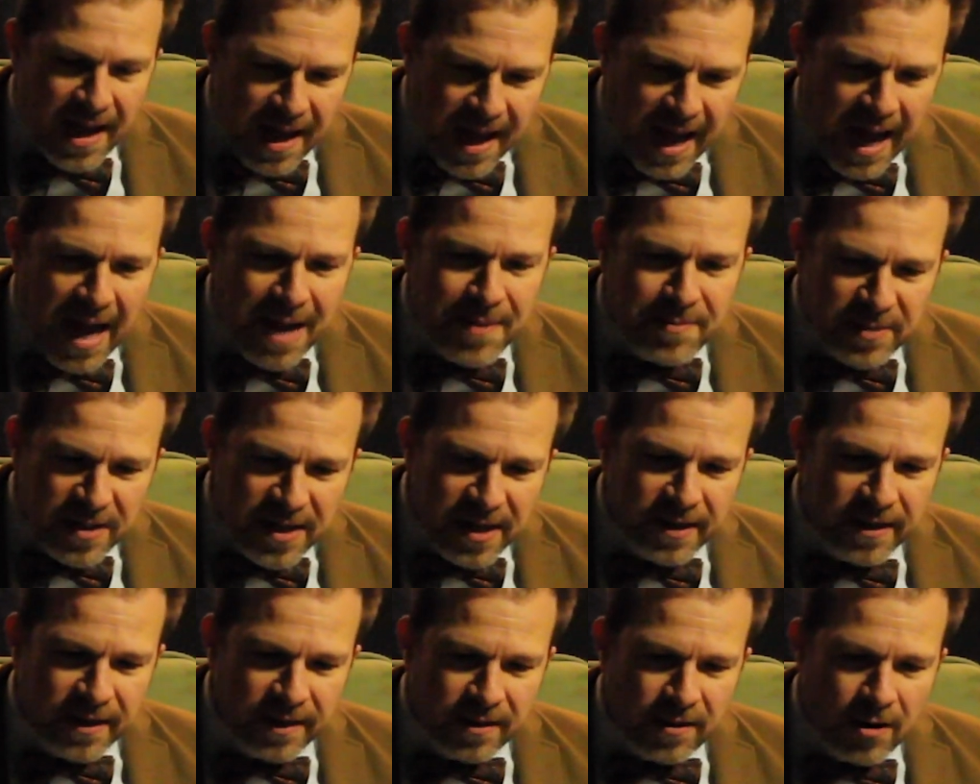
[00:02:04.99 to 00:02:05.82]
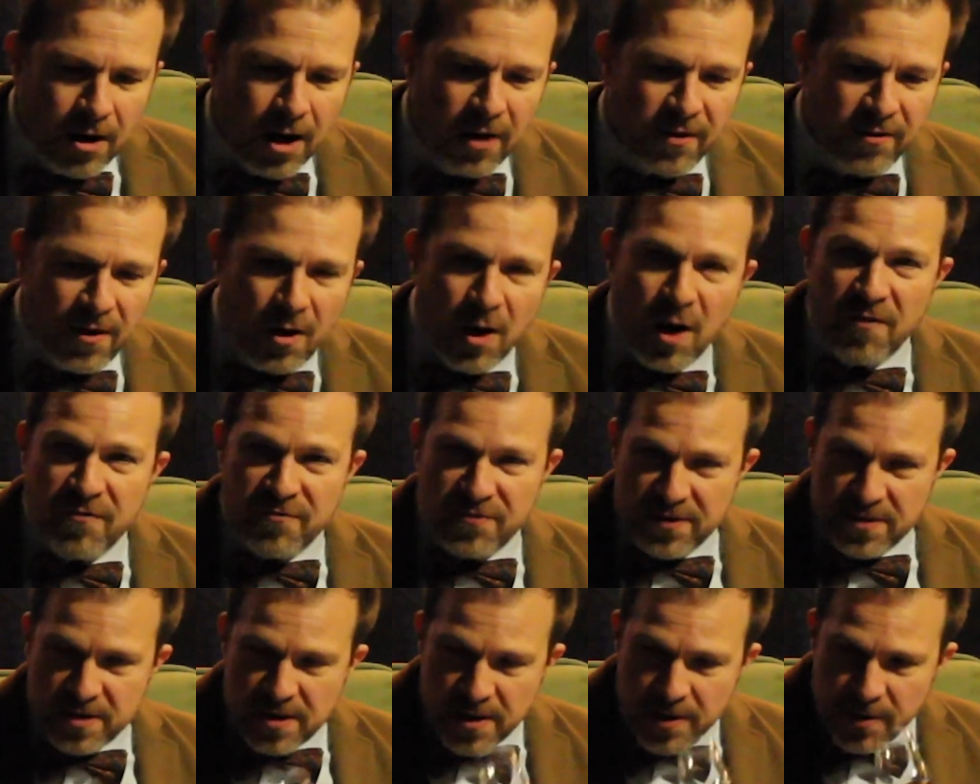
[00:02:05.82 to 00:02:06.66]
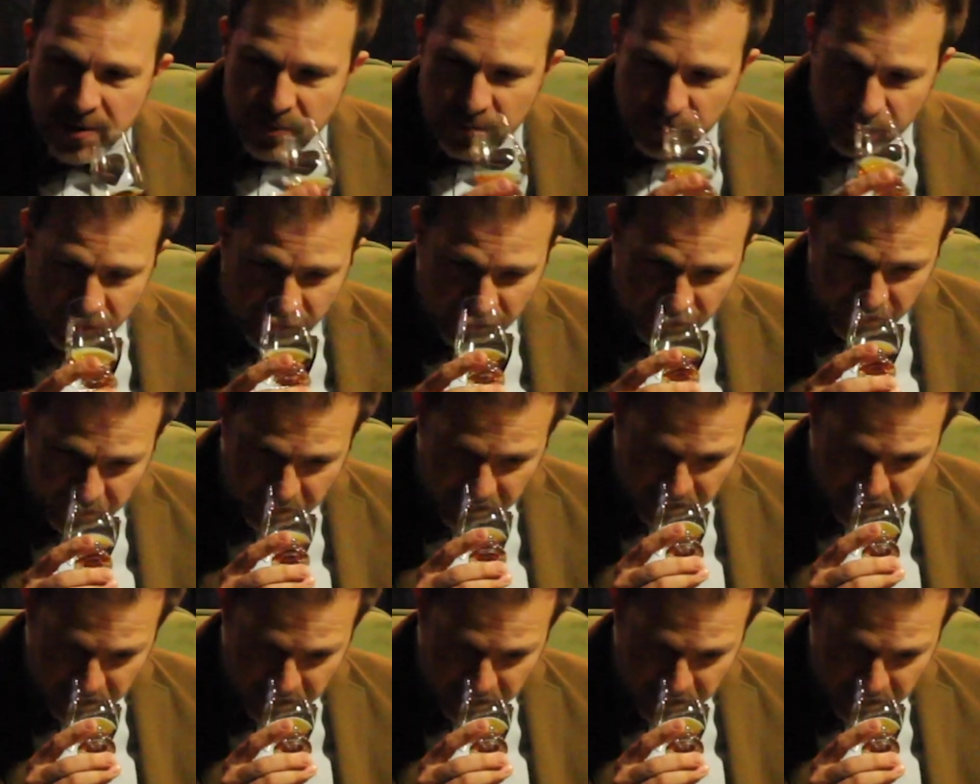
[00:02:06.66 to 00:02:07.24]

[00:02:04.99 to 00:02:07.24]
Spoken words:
I'm getting off the nose,